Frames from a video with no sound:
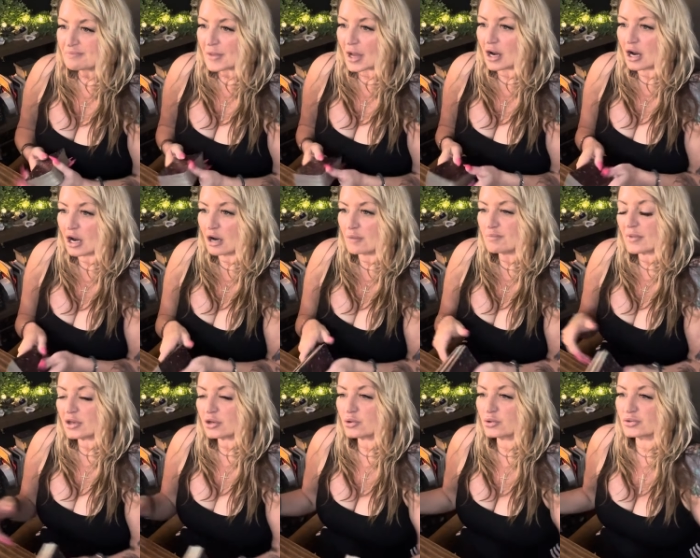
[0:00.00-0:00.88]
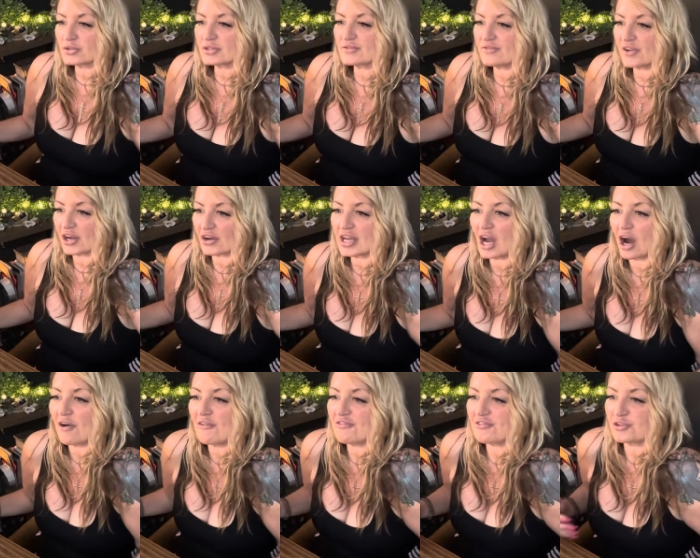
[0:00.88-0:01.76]
um, who is very
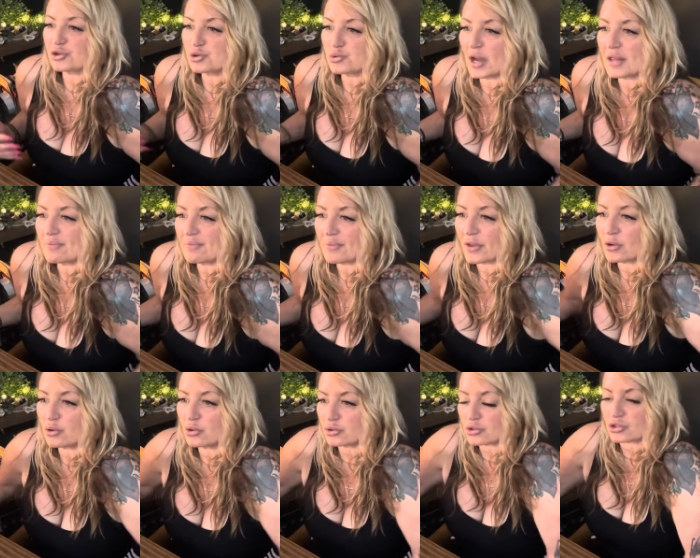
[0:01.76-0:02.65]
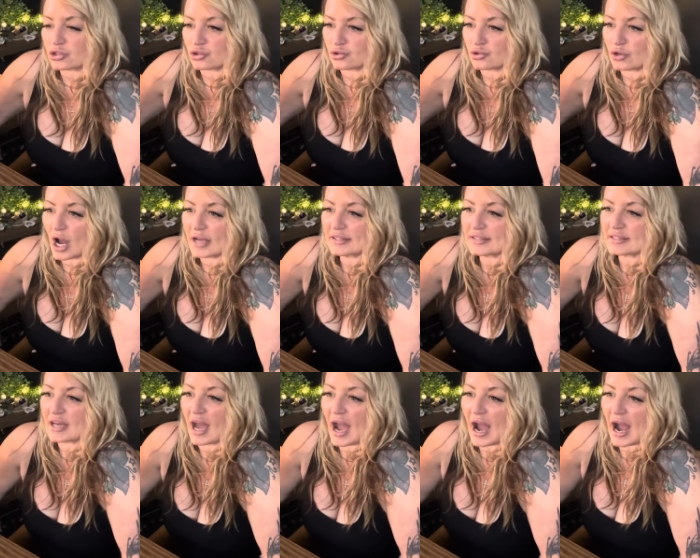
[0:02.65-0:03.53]
affluent, who tries
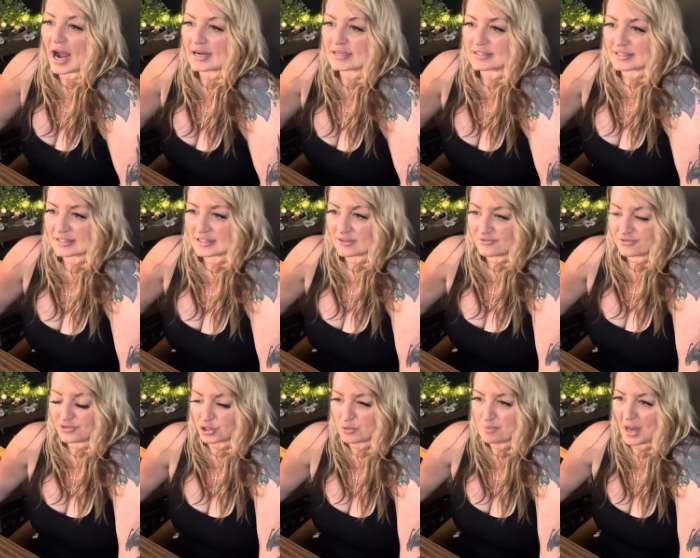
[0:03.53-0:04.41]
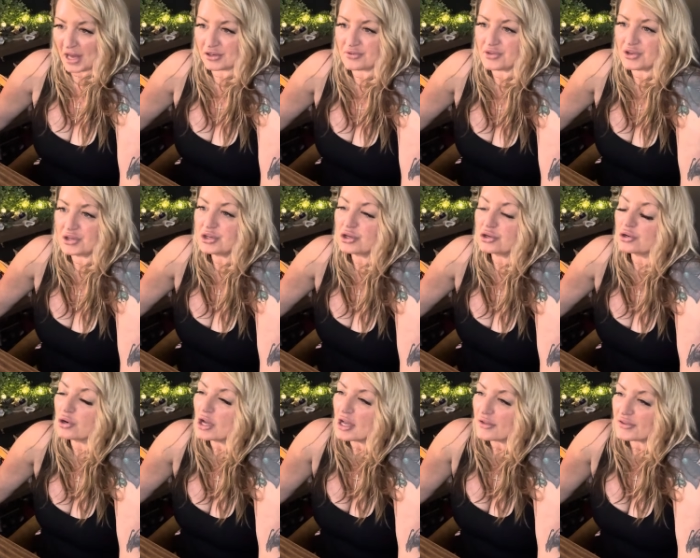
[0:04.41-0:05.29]
to act as if they're better than
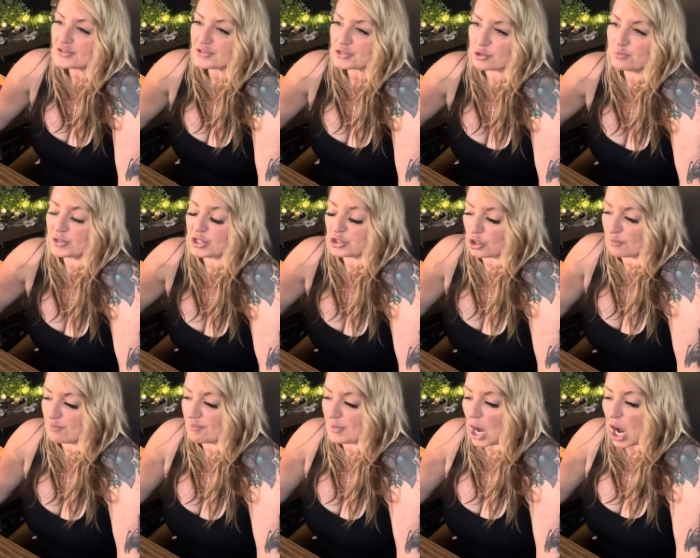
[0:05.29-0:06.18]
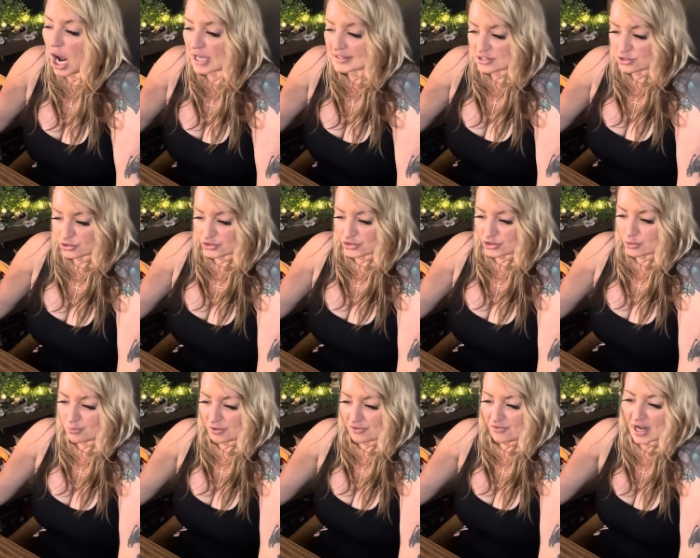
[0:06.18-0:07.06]
you. This could be your boss, your
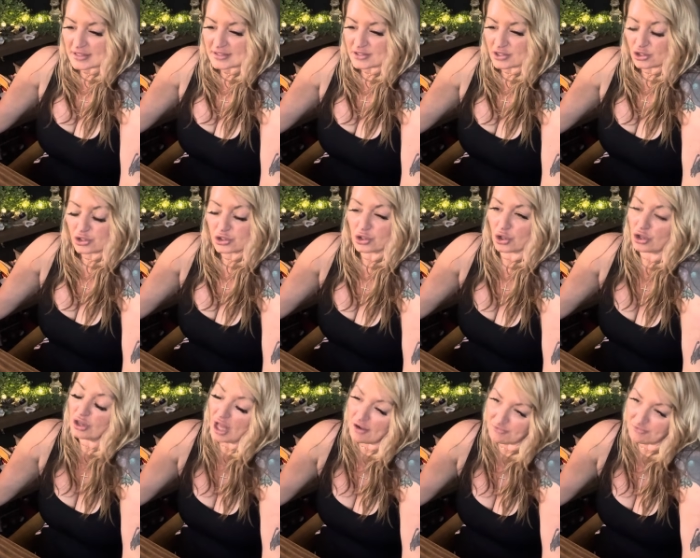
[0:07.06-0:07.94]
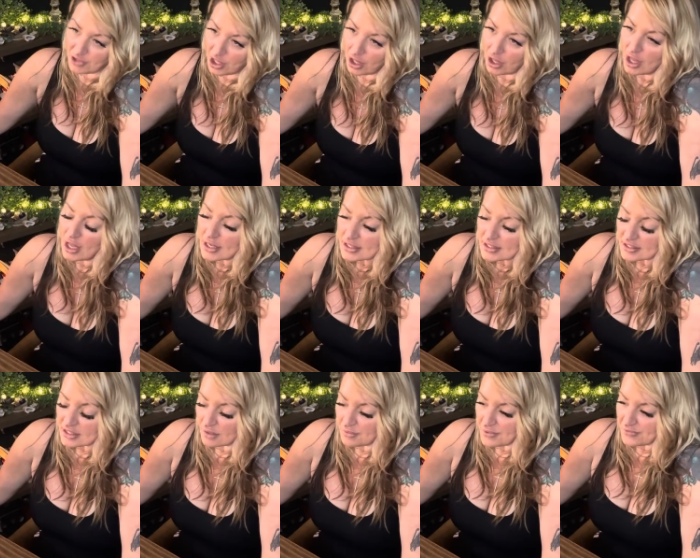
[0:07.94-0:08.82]
supervisor, your lover.
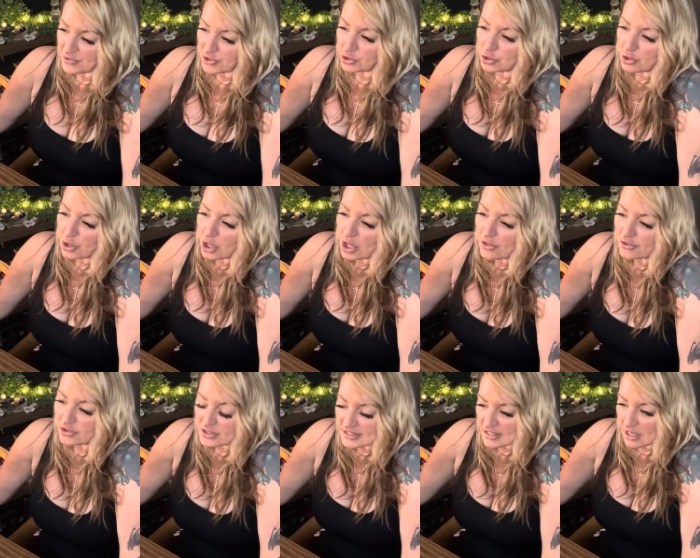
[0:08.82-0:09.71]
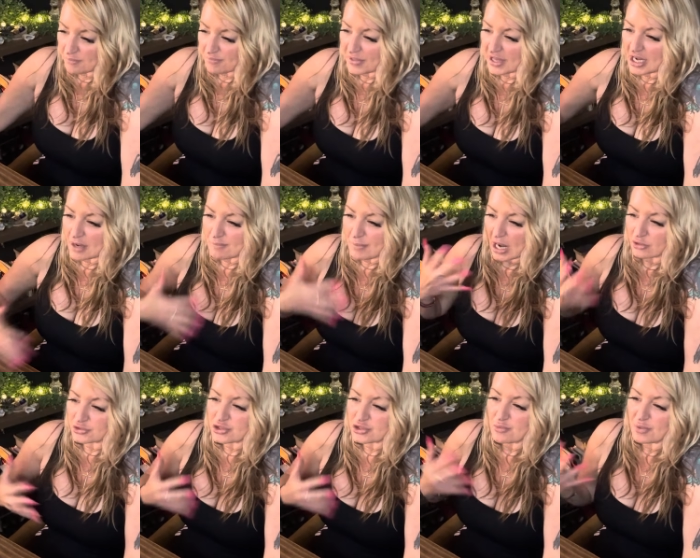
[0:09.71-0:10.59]
Some of you, there's something
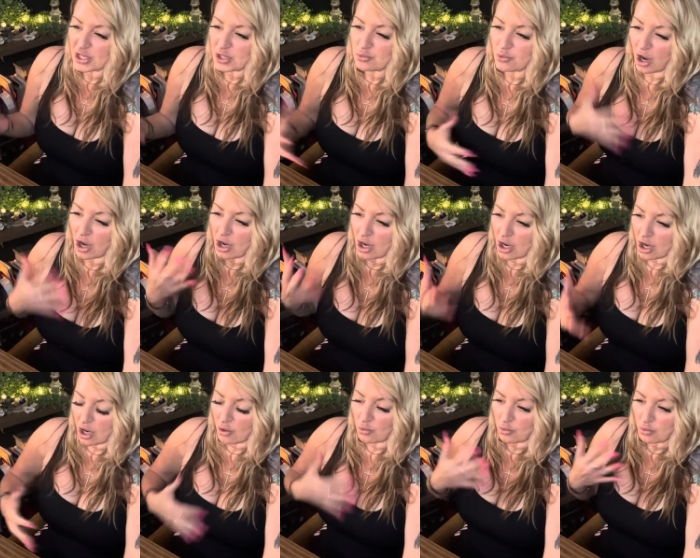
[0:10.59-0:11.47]
about to be uh,